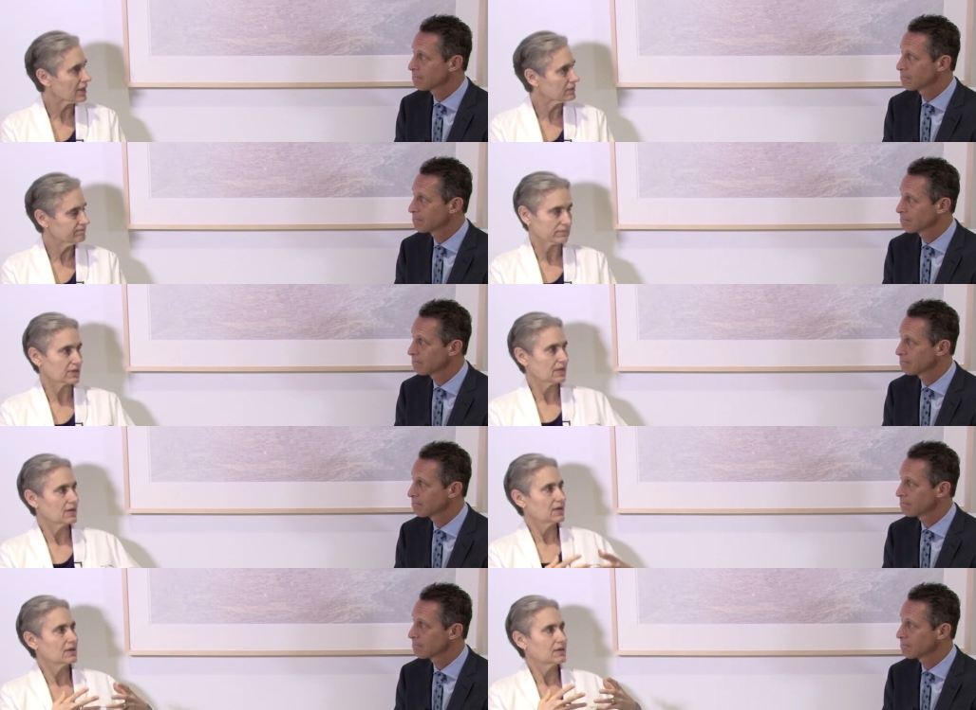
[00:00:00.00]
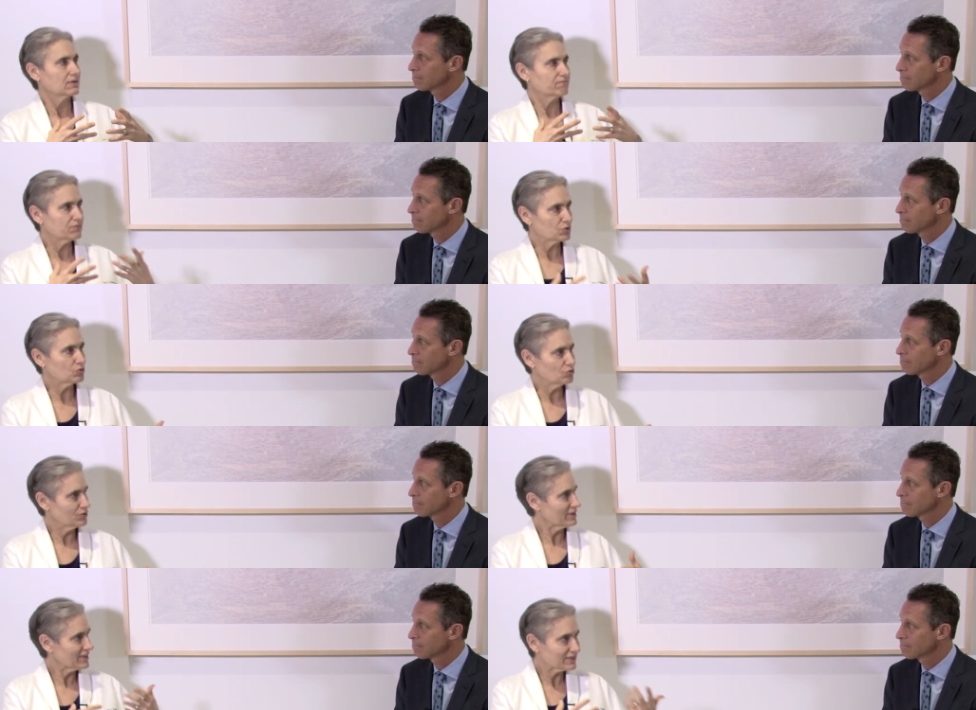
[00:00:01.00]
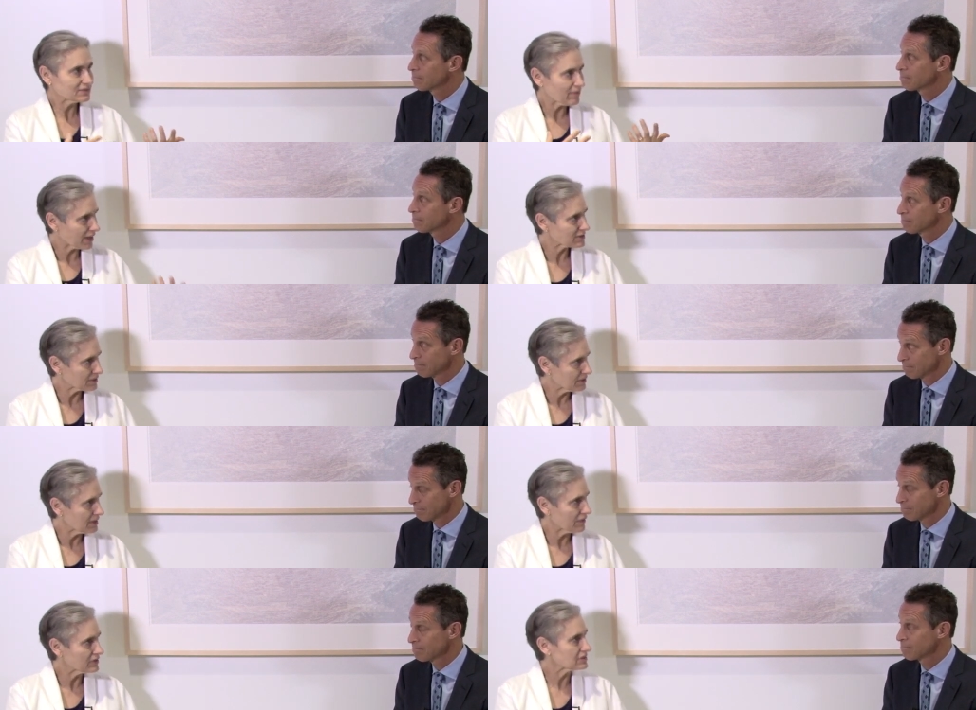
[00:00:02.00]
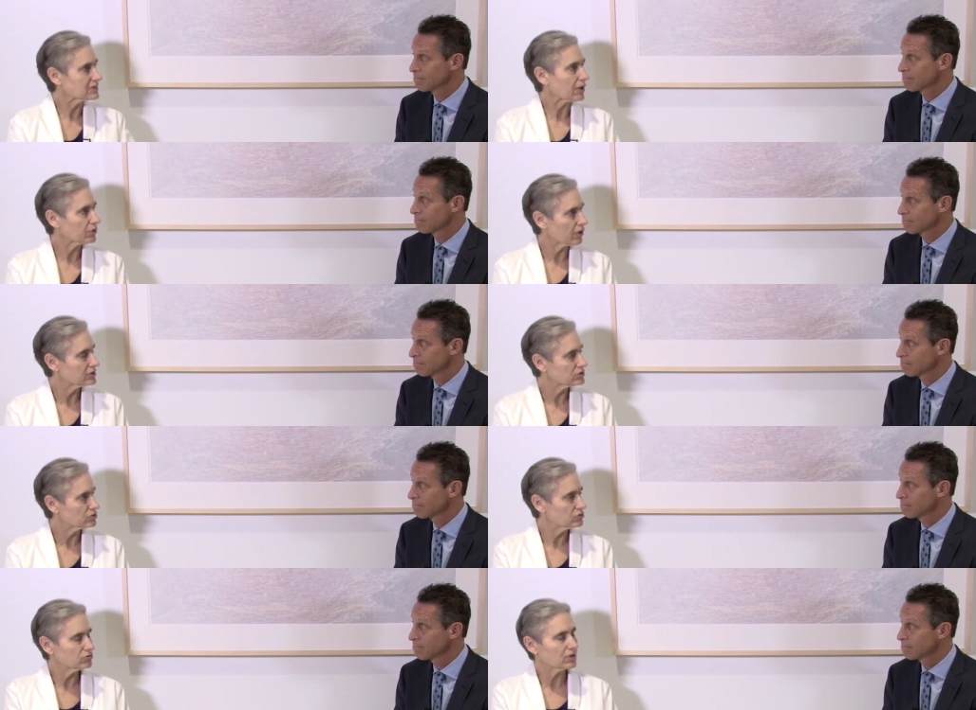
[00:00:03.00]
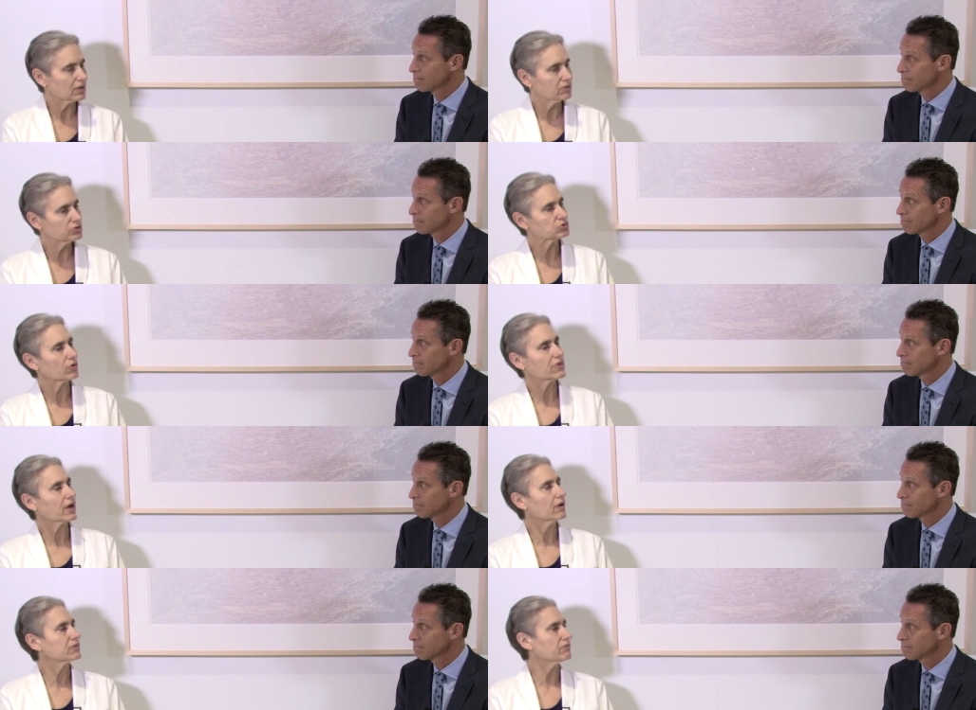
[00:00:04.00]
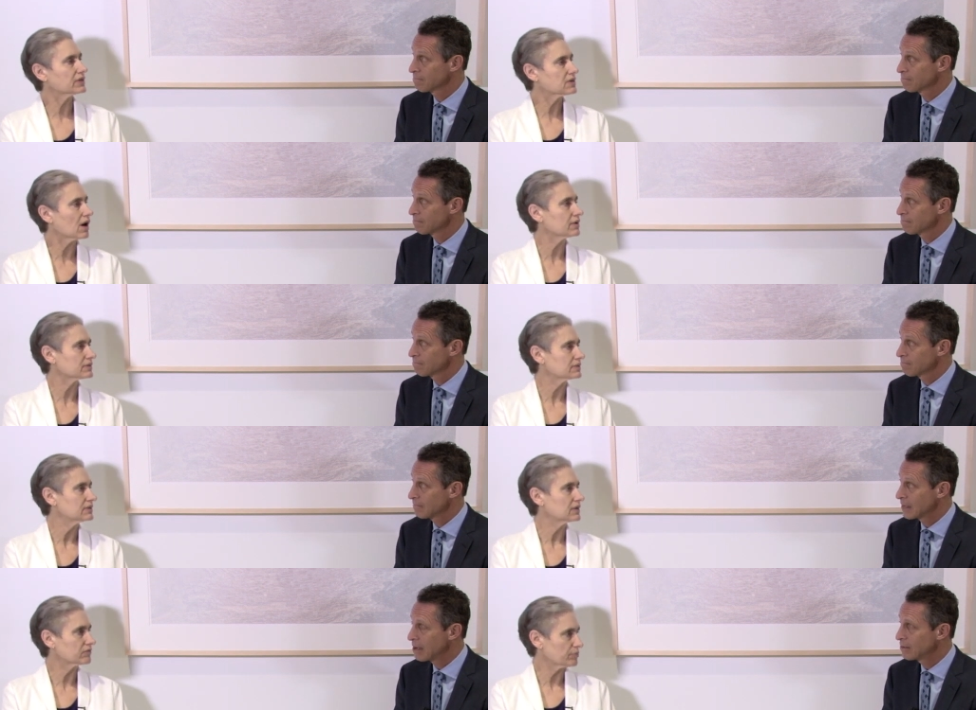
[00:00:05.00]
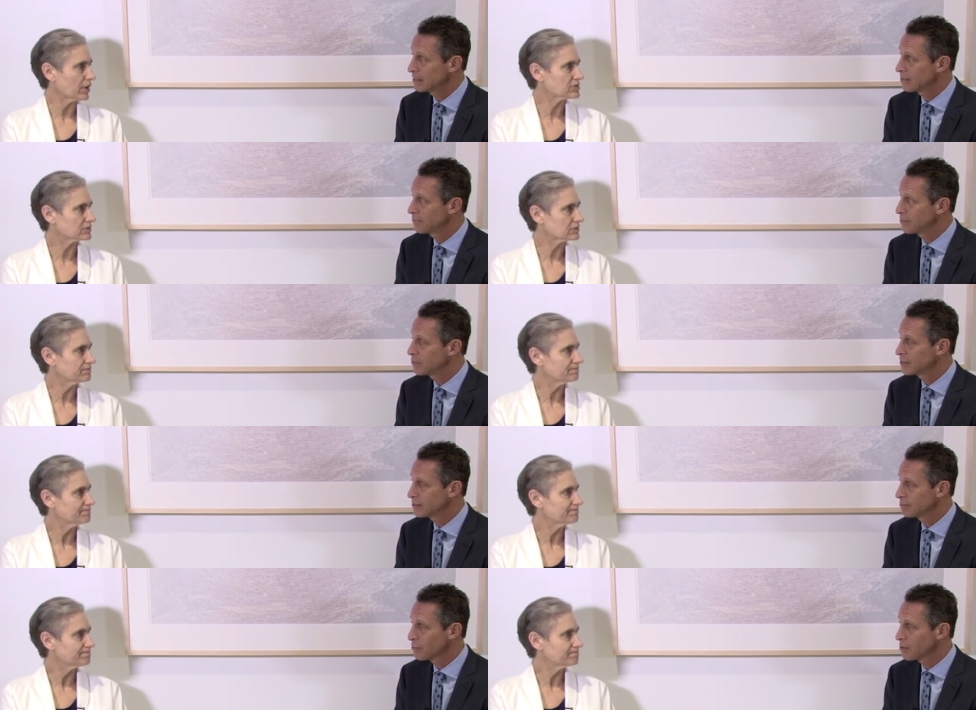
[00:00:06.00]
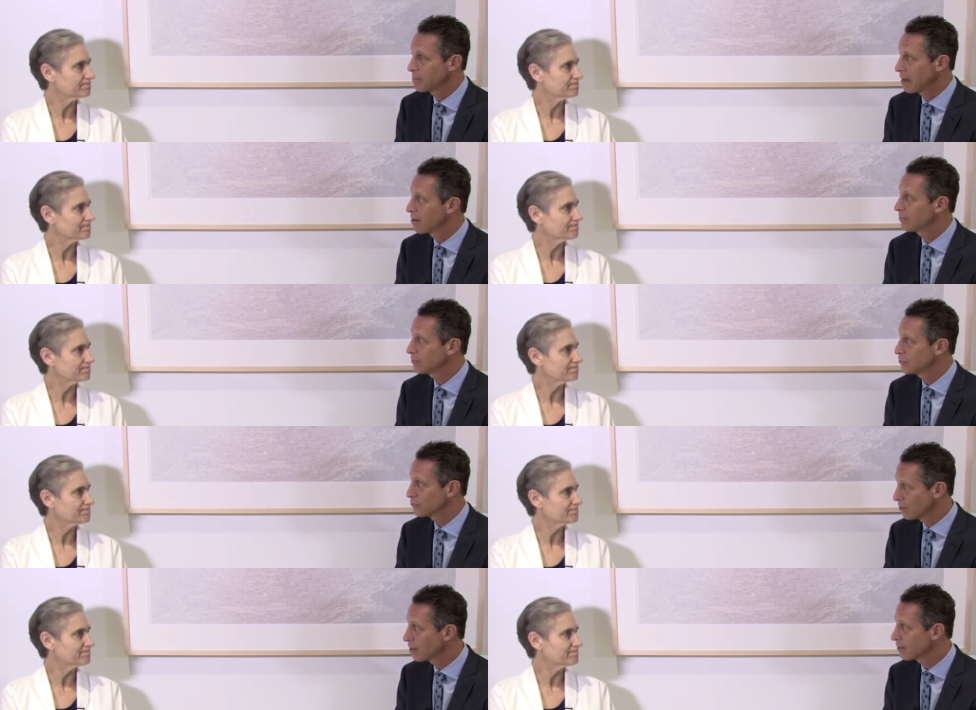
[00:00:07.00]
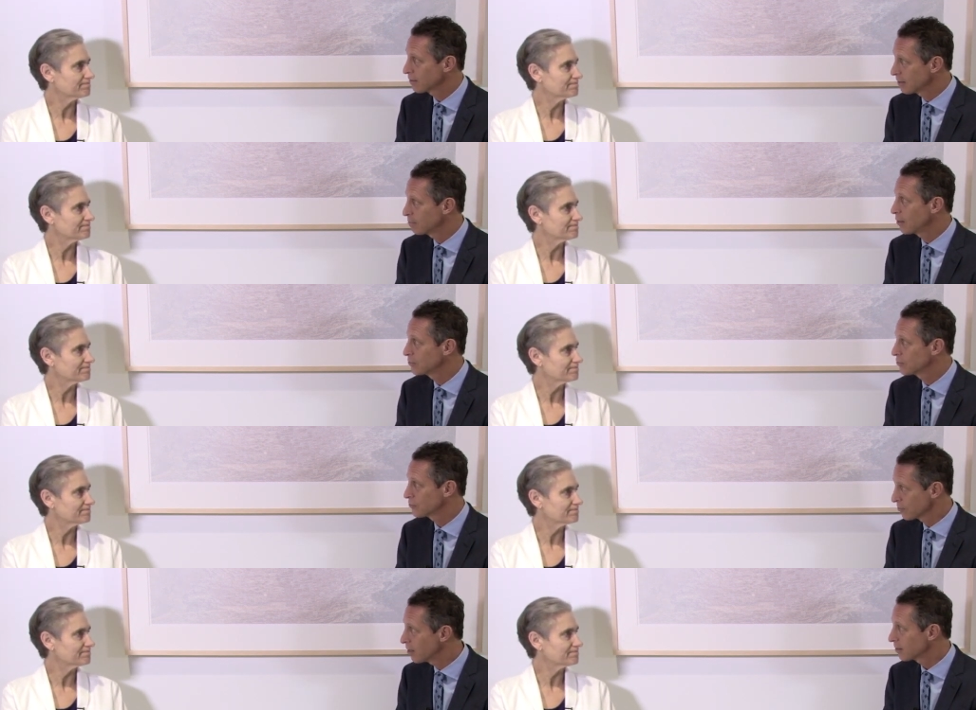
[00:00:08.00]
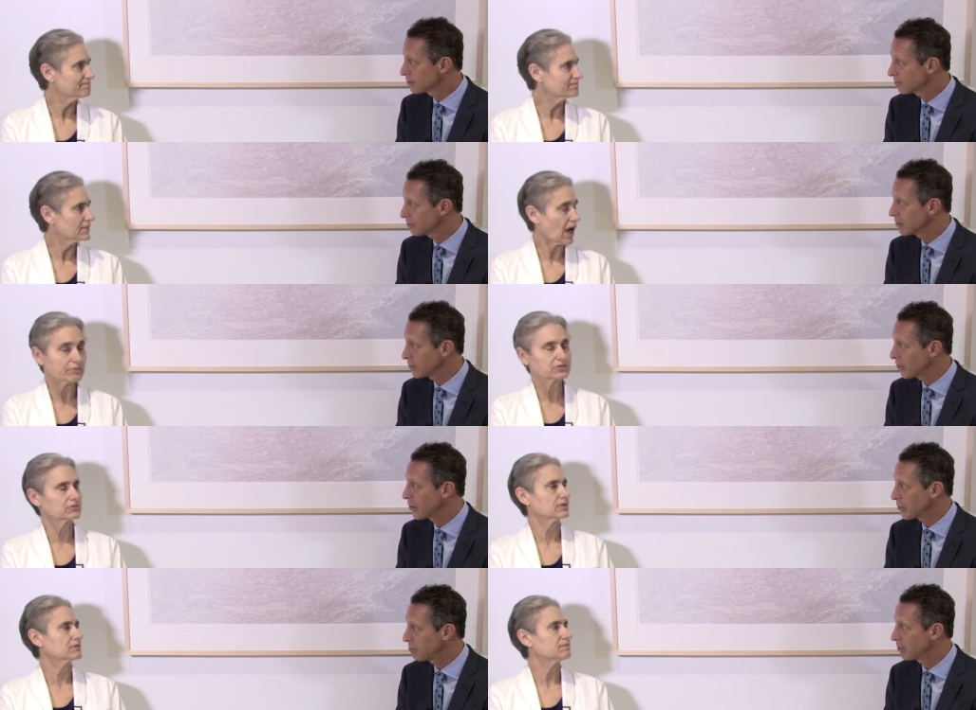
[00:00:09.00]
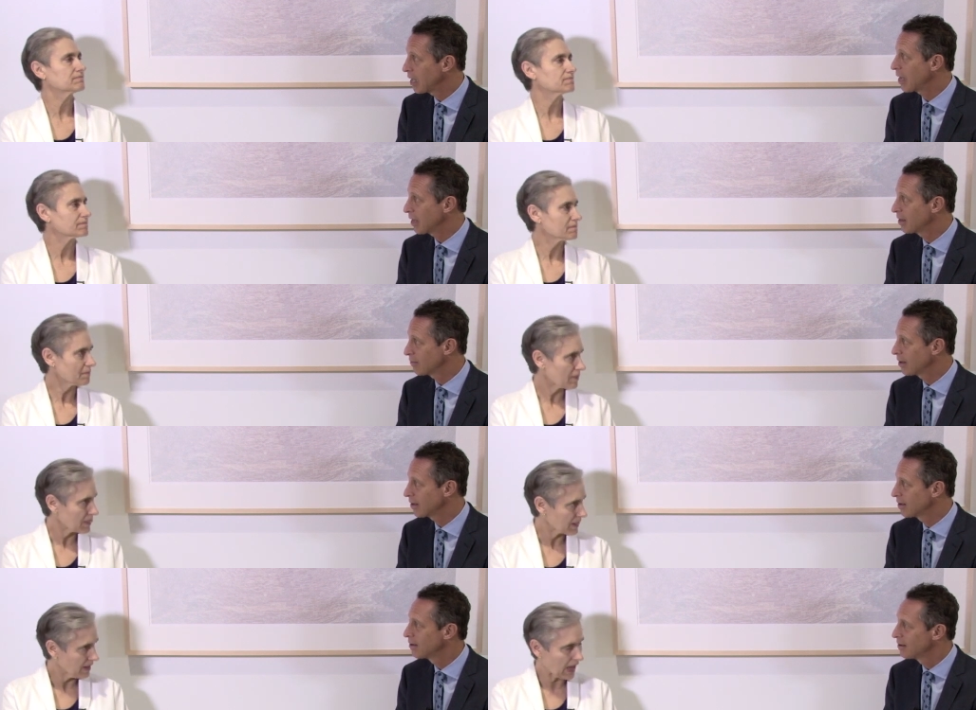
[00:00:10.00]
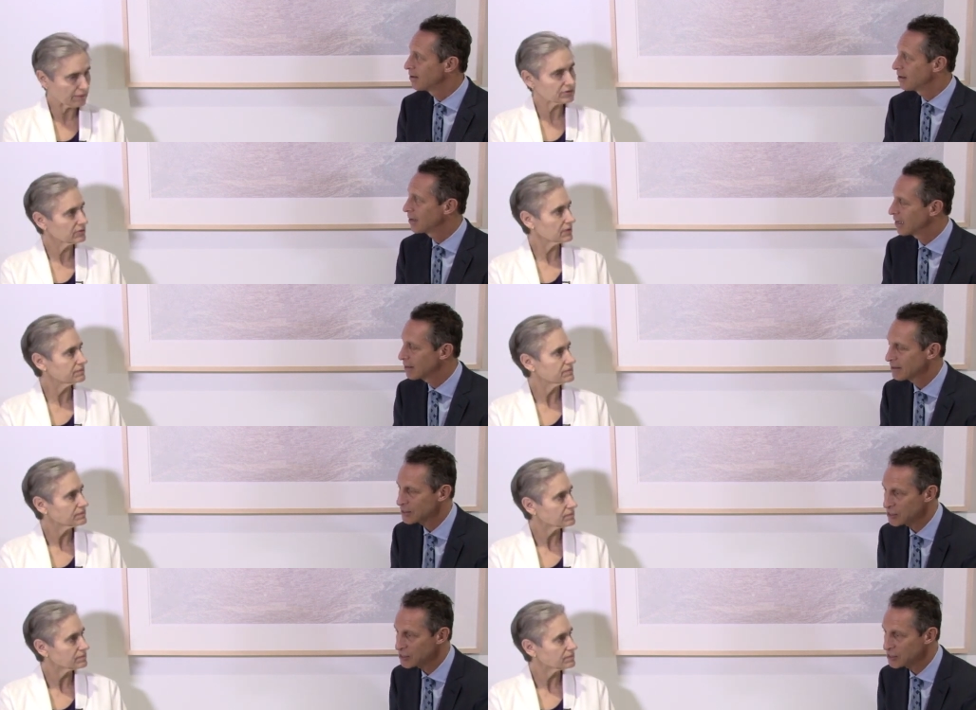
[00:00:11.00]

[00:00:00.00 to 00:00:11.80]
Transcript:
Speaker 1: that food is medicine, and this is how we're going to uh, restore the health and vitality.
Speaker 2: Yeah, I always say food is a more powerful drug than most drugs when you Absolutely. know how to apply it, right? Absolutely. And I think the